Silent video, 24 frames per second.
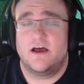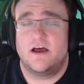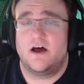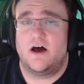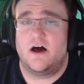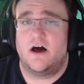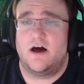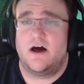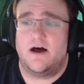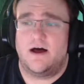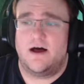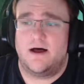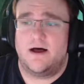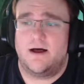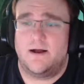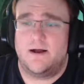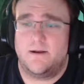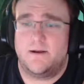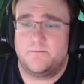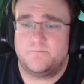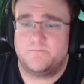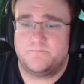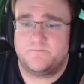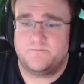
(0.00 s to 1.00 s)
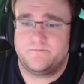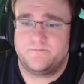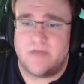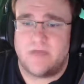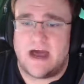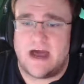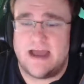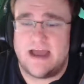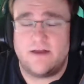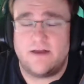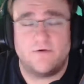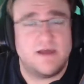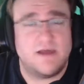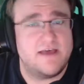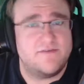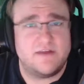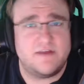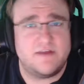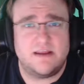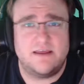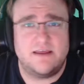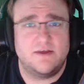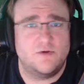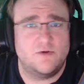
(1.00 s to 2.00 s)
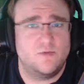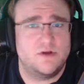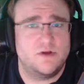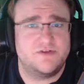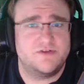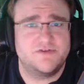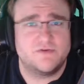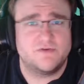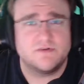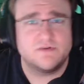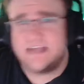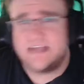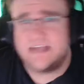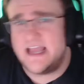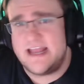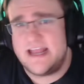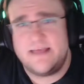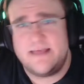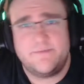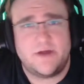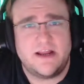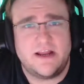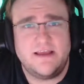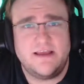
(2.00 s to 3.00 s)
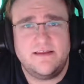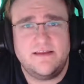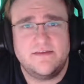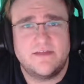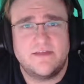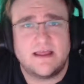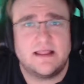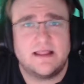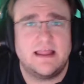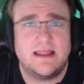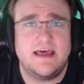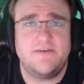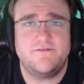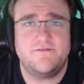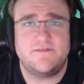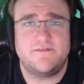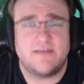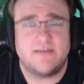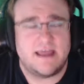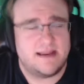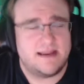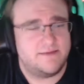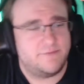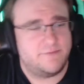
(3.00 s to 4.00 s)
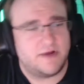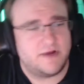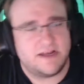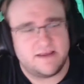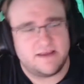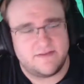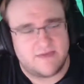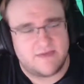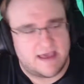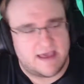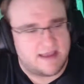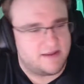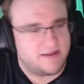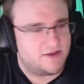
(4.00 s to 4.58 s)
I don't have any ill will towards anybody that left, anybody that,